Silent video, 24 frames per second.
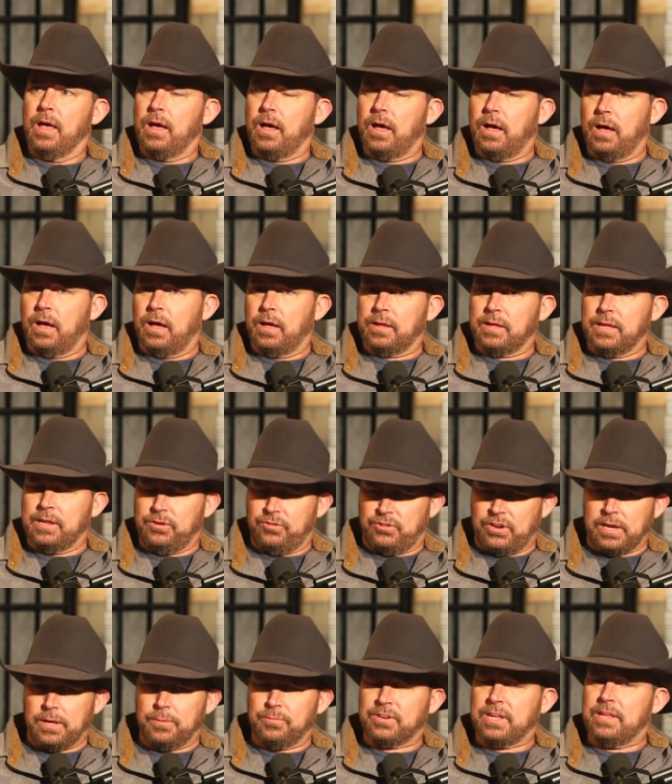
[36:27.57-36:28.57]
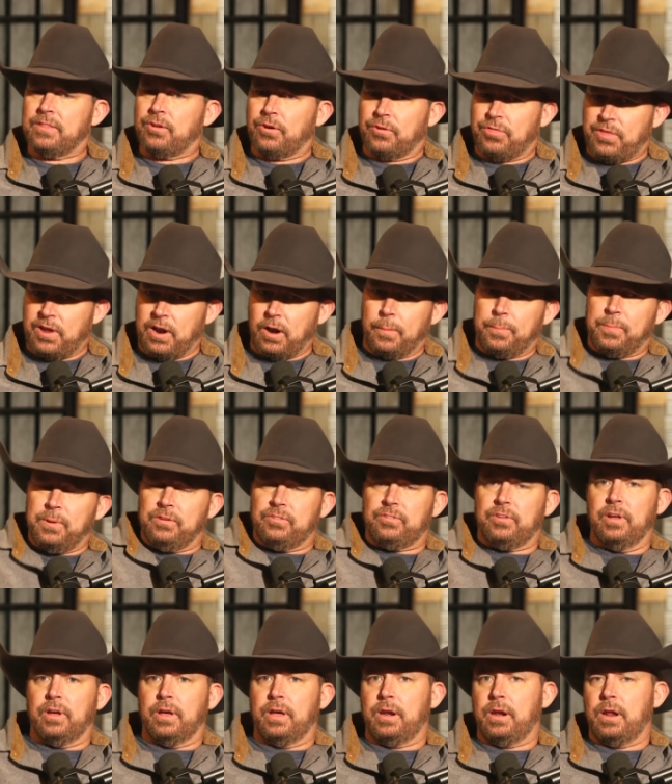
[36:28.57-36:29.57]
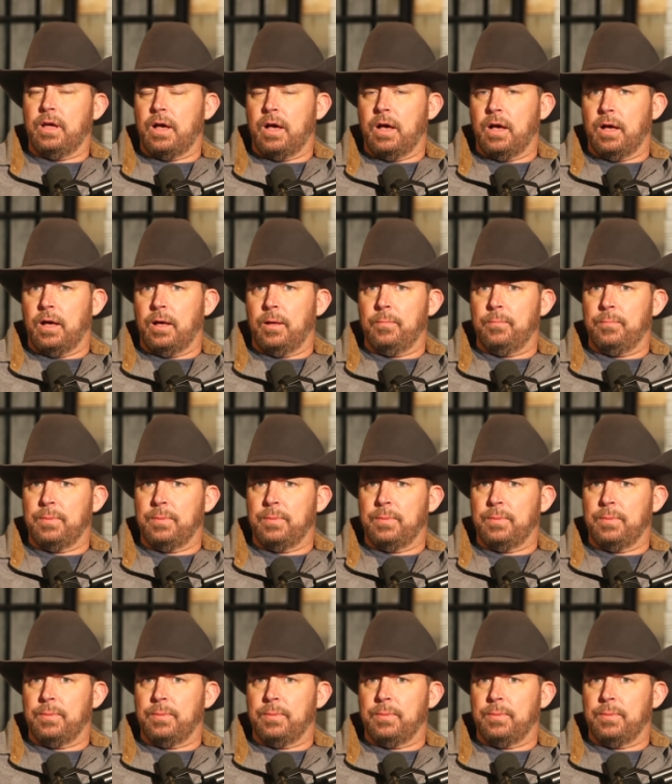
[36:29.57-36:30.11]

uh, getting checkups, getting their therapies done uh,